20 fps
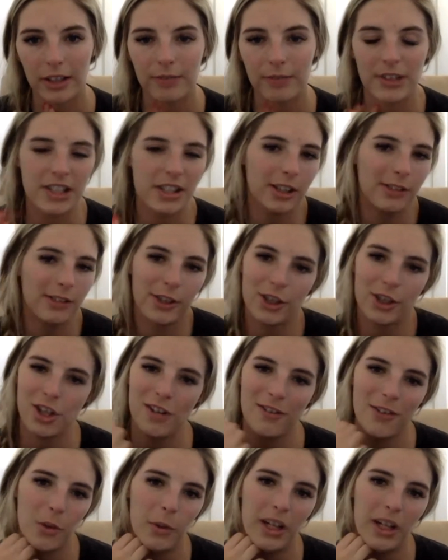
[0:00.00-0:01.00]
It's our version of
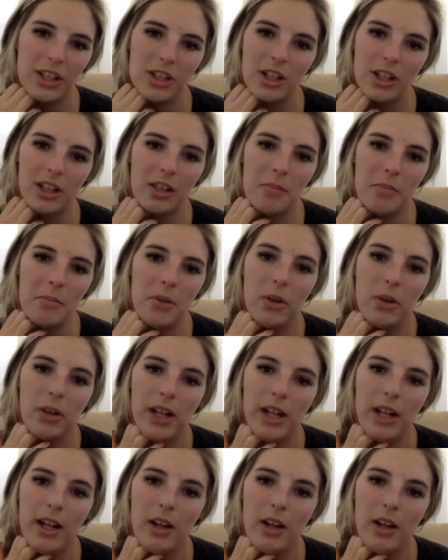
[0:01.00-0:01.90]
a white chocolate mocha,